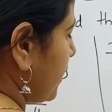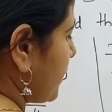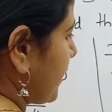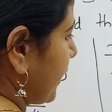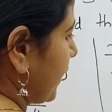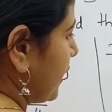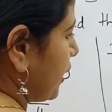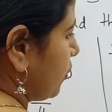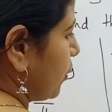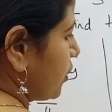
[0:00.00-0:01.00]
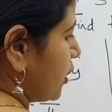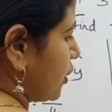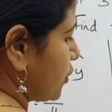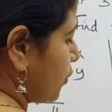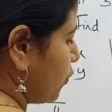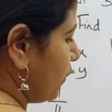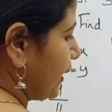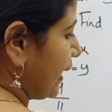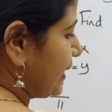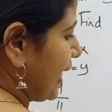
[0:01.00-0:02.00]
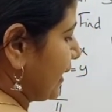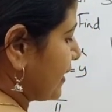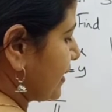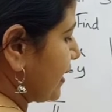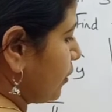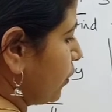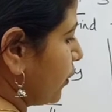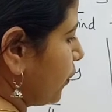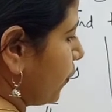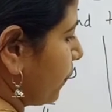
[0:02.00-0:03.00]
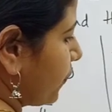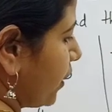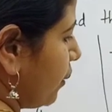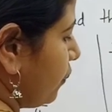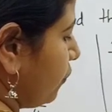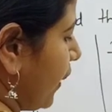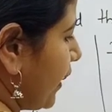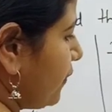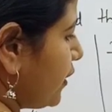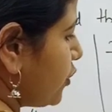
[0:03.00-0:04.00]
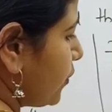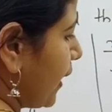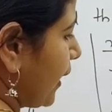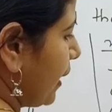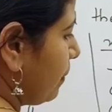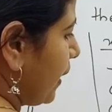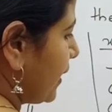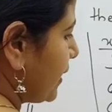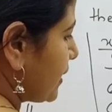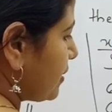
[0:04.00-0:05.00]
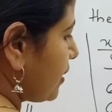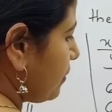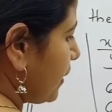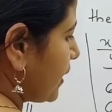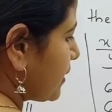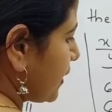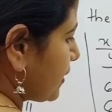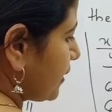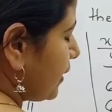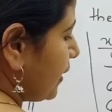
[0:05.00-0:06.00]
Second equation. So you will get x is equal to 5 into 9 minus 3 by 6.